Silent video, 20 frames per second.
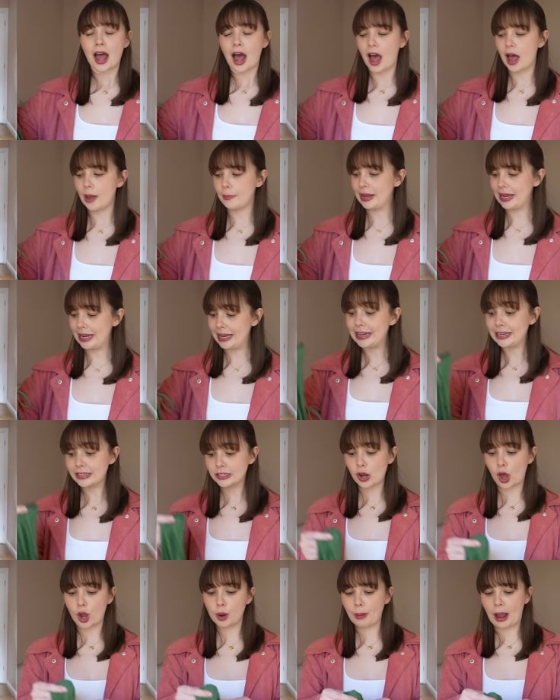um, it is
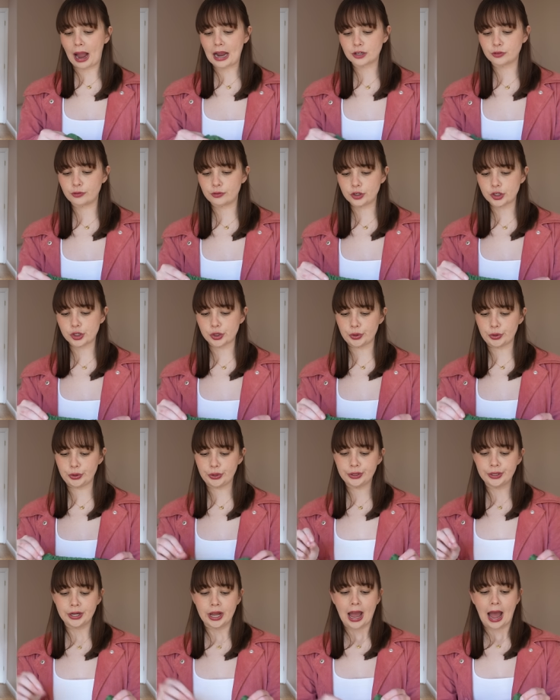low backed for
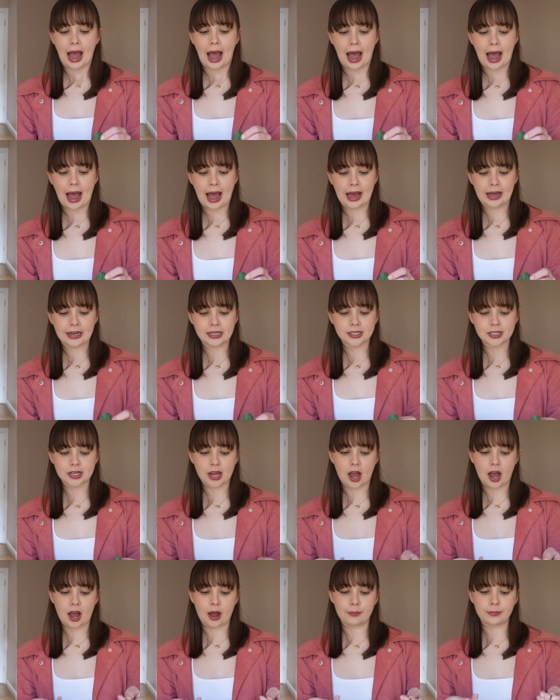sure, and
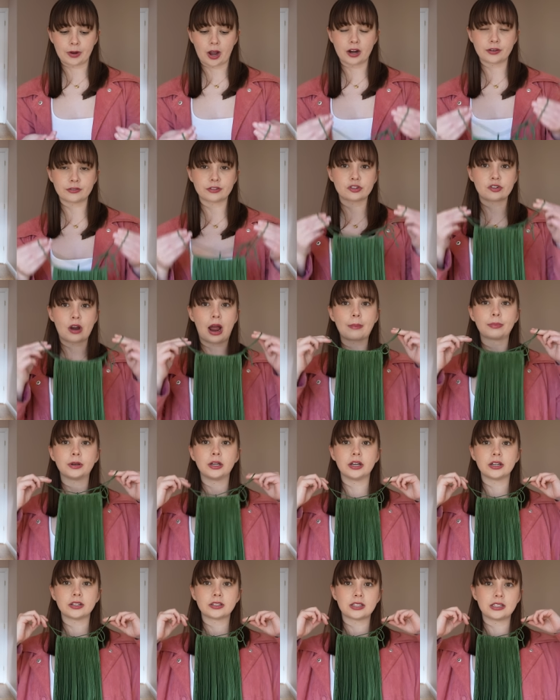um, kind of
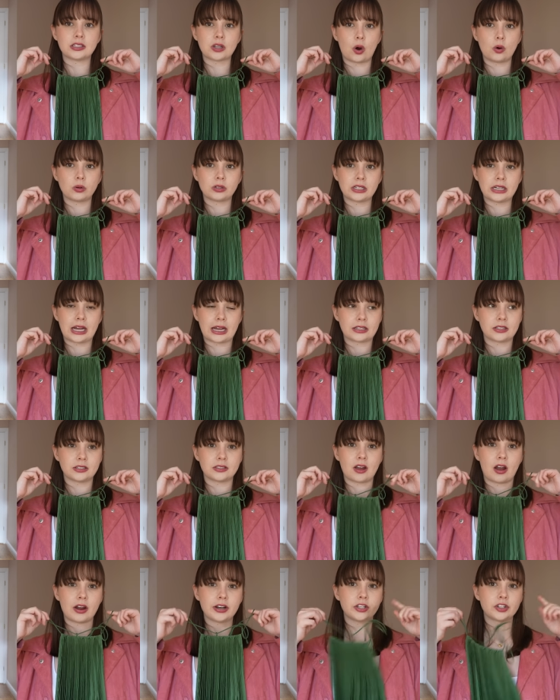strapless, this halter neck
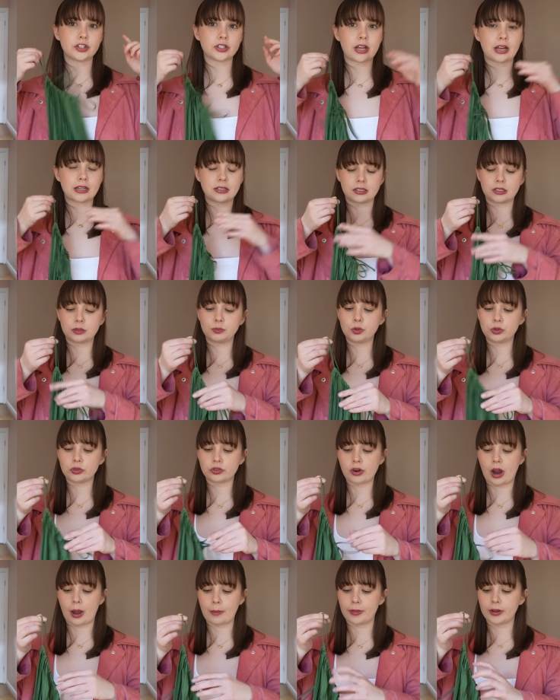design, it just has a small
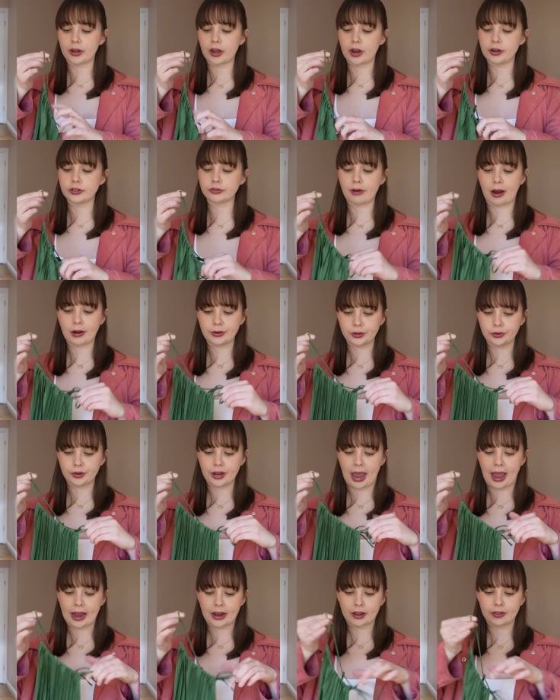strap that goes around your
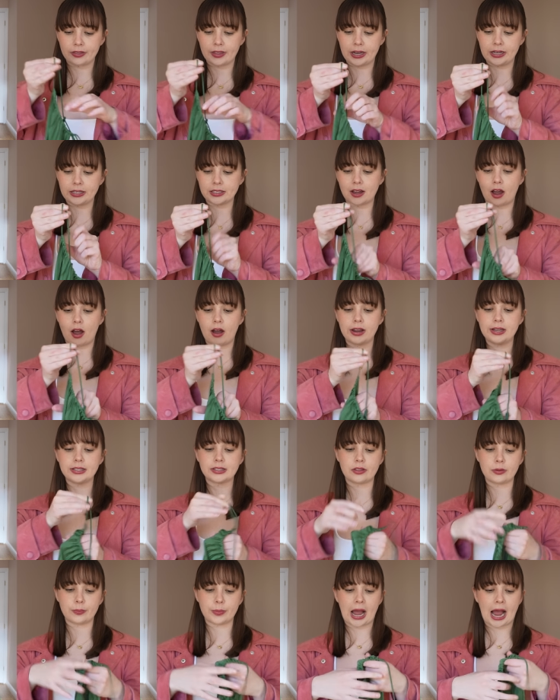neck and then it ties at
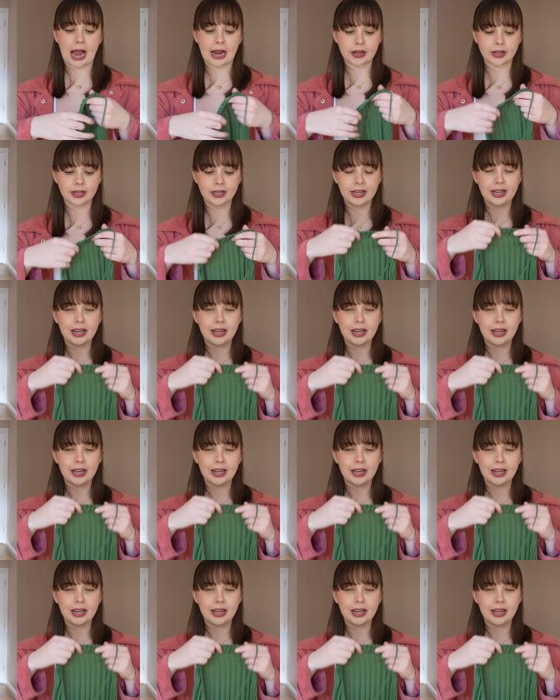the back.